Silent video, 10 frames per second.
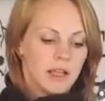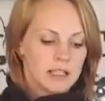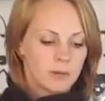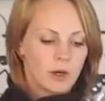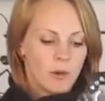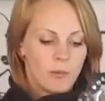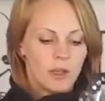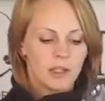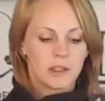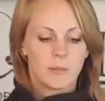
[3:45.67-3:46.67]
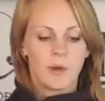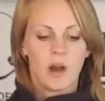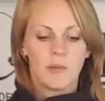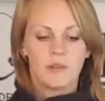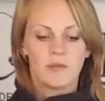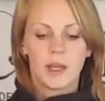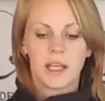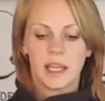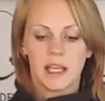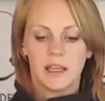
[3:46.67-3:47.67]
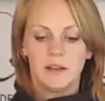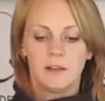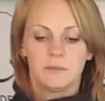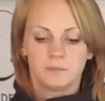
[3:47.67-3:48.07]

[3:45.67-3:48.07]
that's where I'll put the palm of my hand.